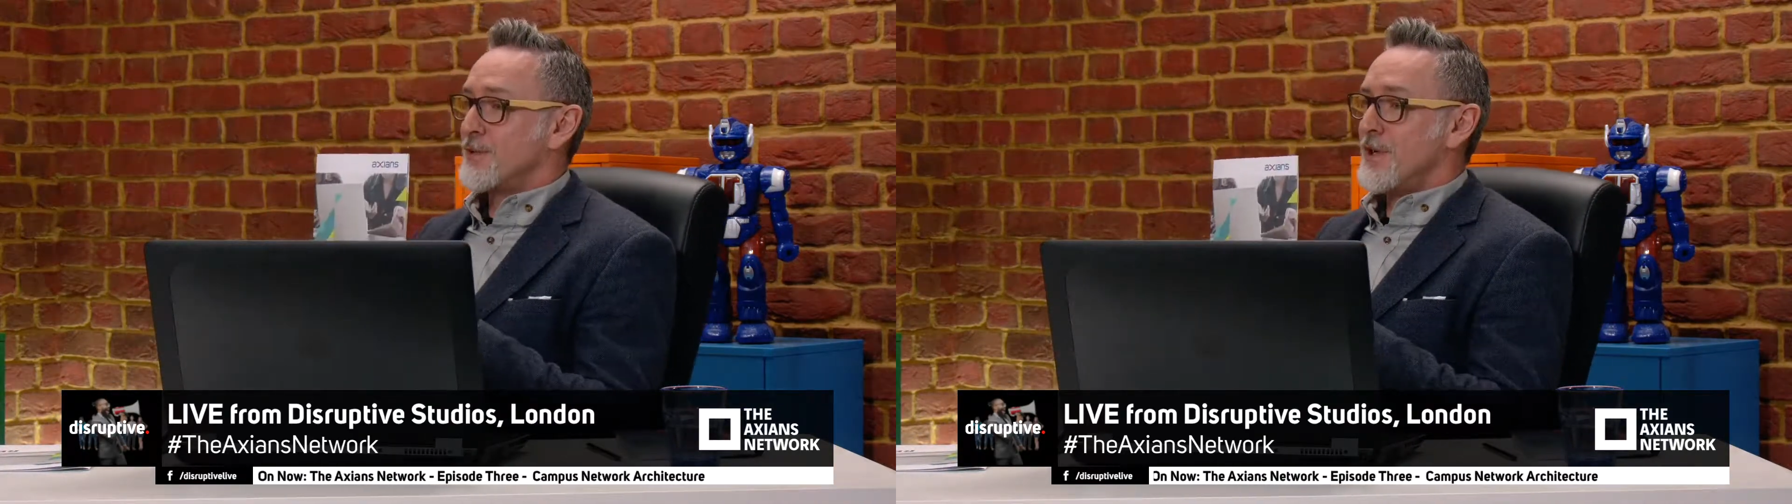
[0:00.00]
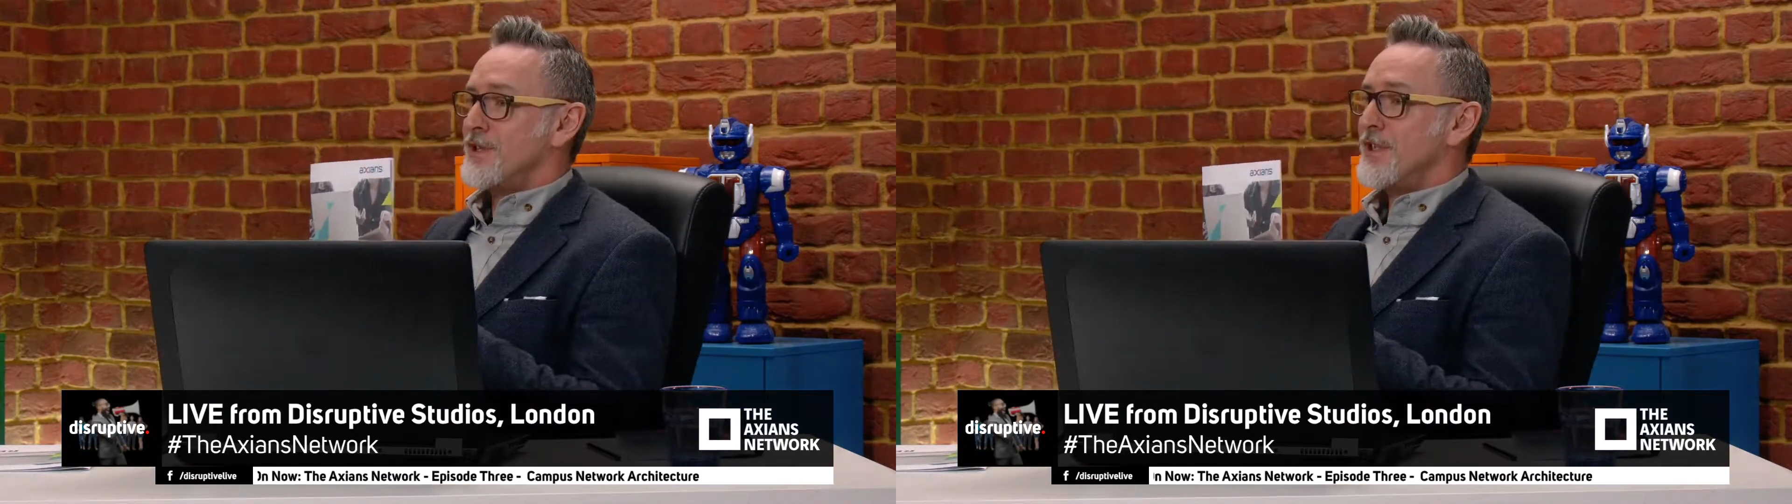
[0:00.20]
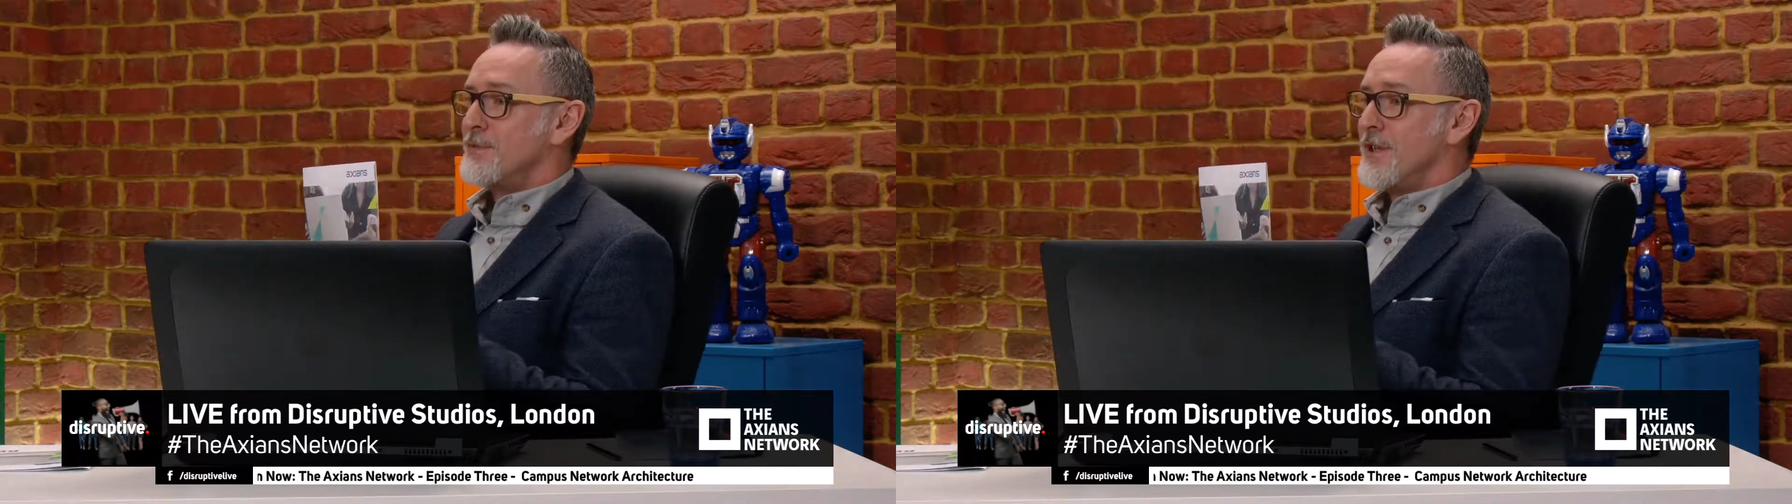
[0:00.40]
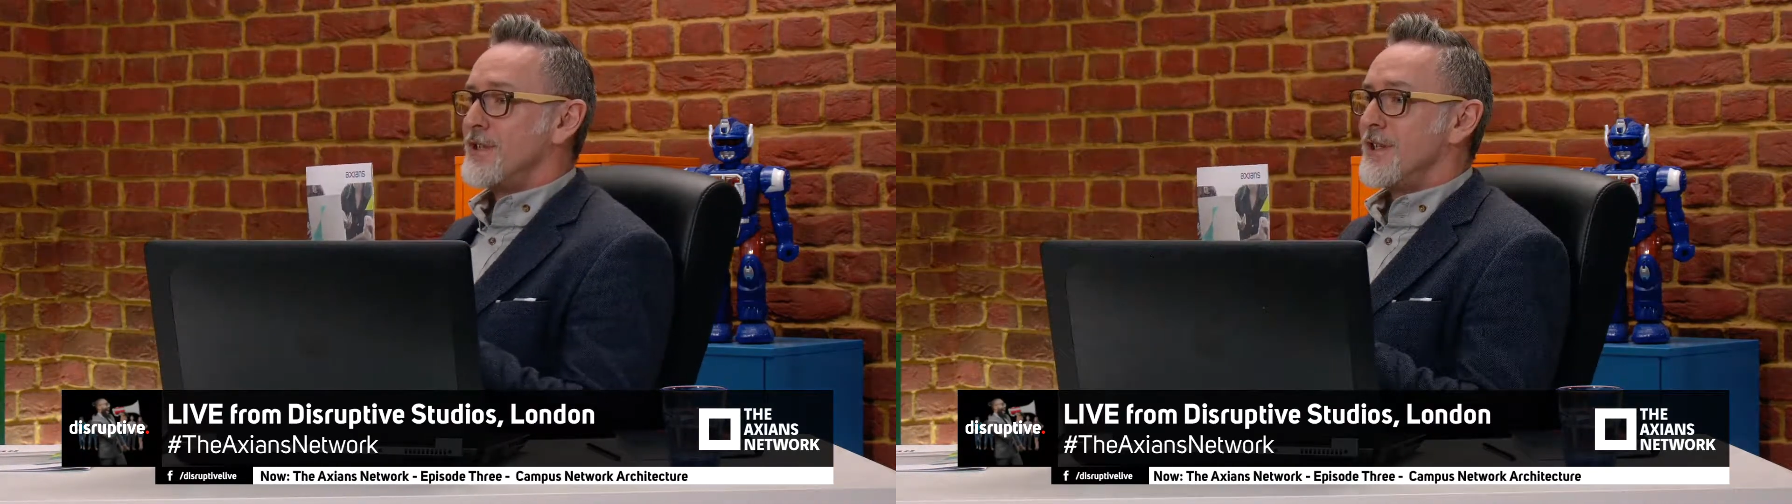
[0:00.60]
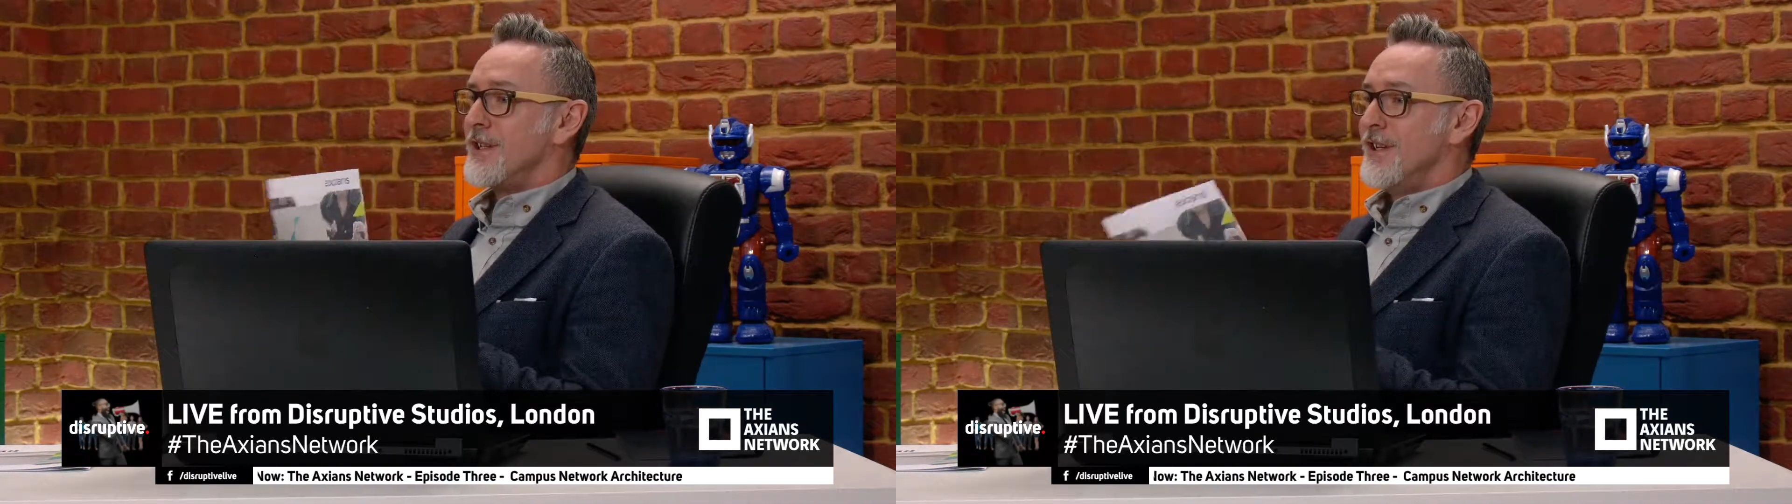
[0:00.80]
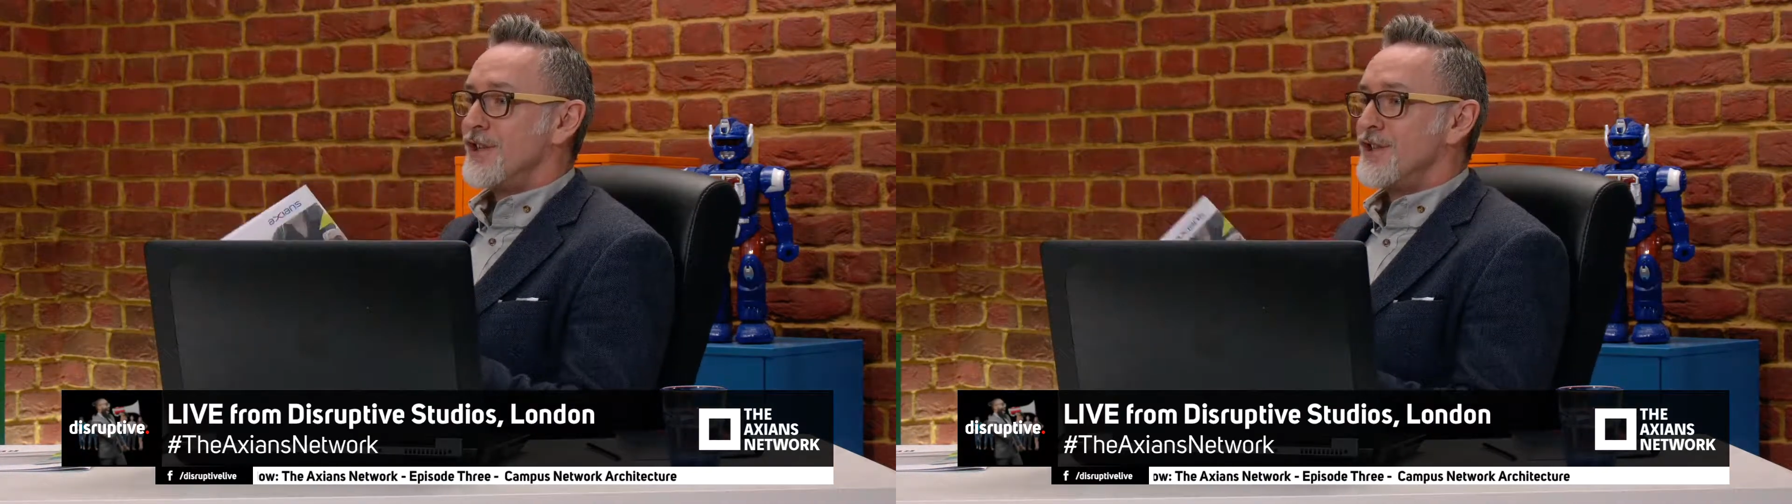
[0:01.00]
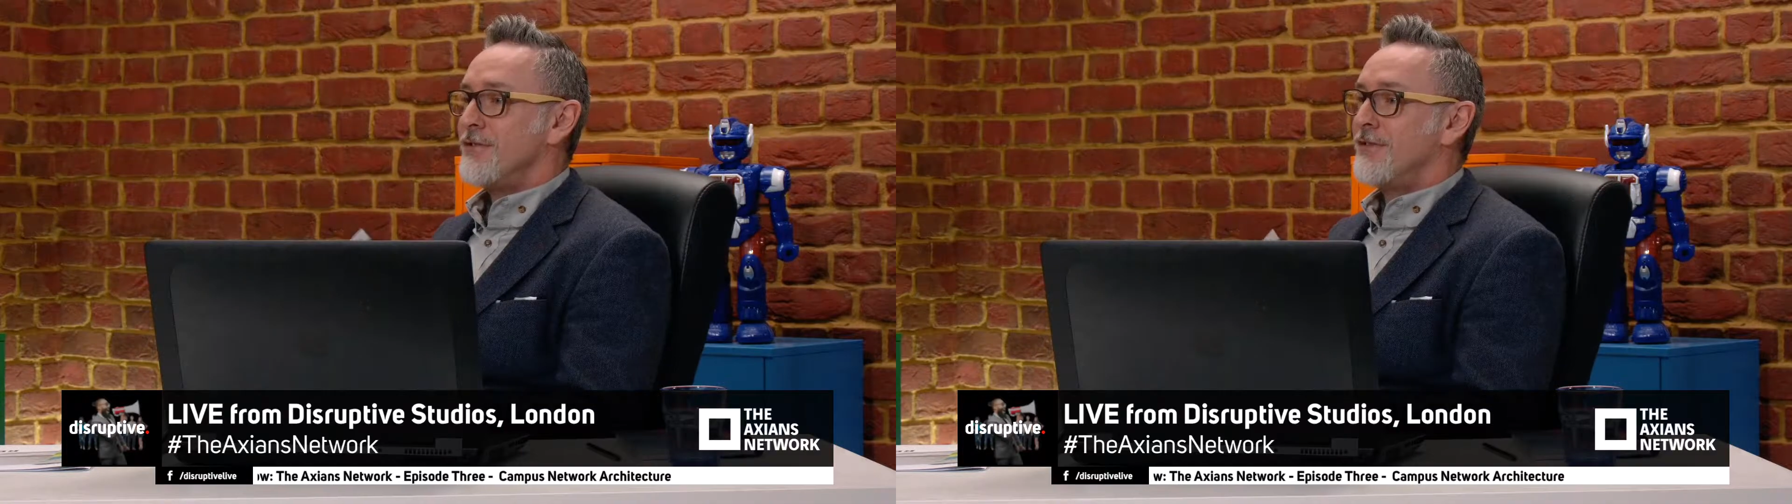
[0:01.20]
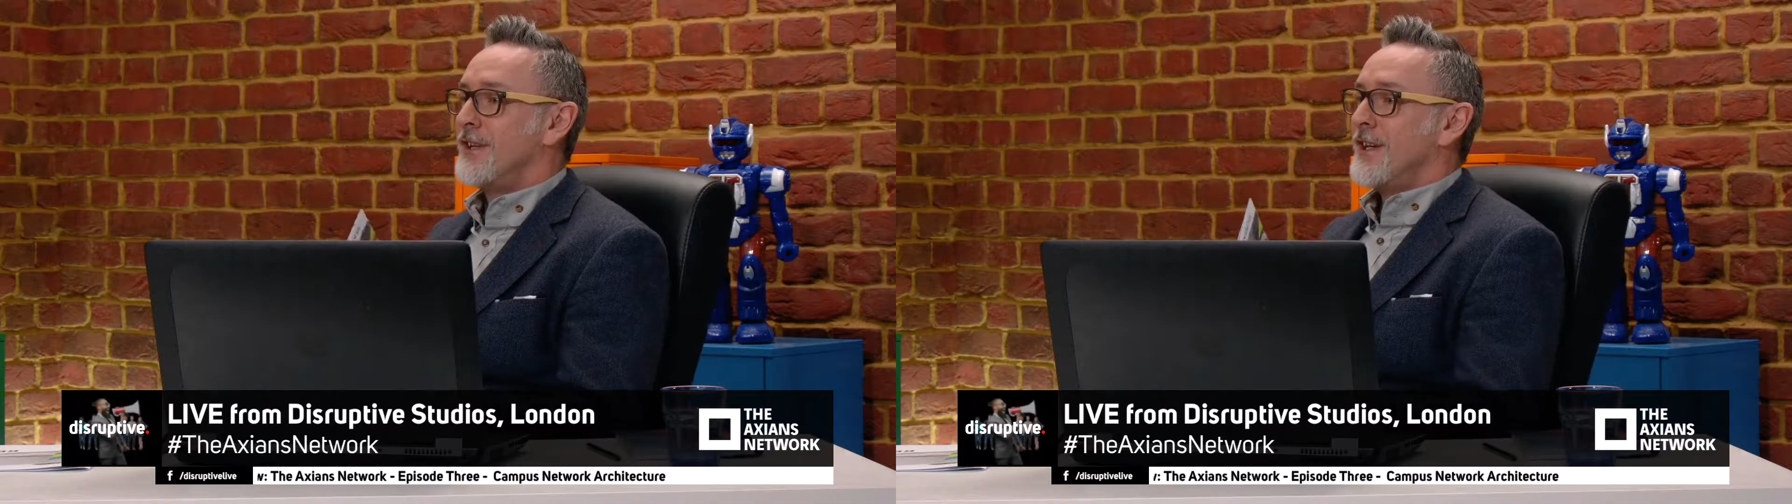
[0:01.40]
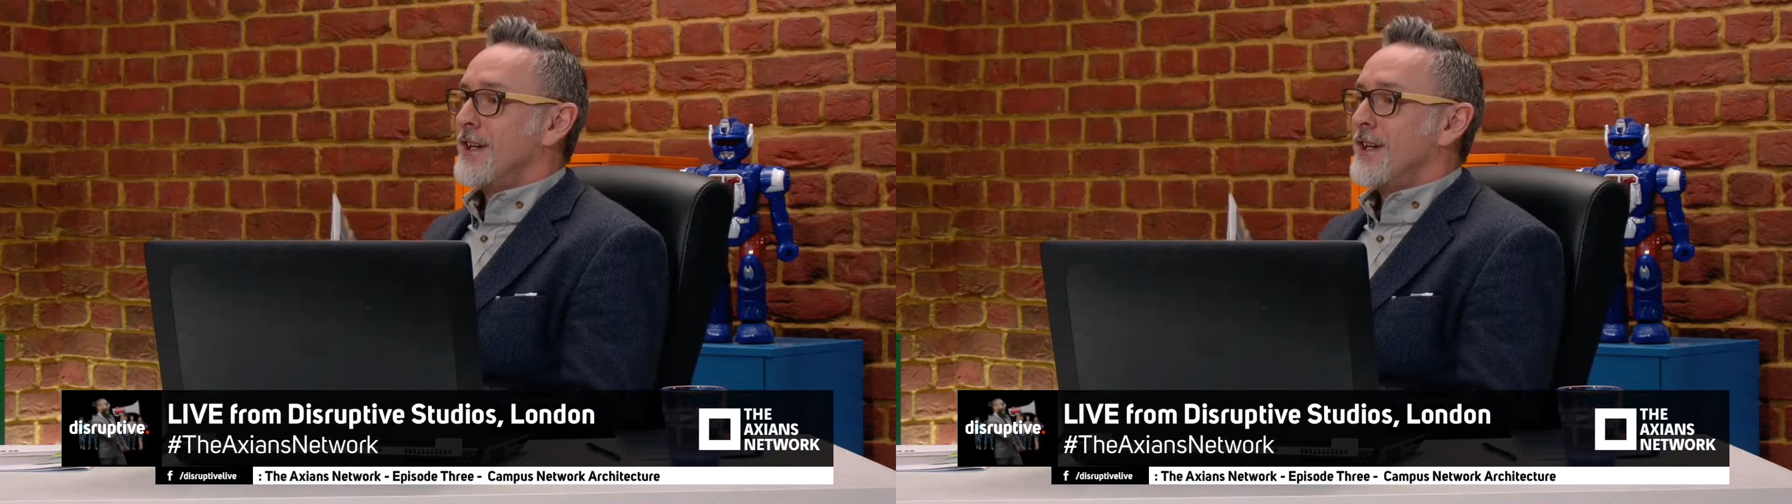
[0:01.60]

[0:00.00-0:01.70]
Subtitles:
2020 initiative.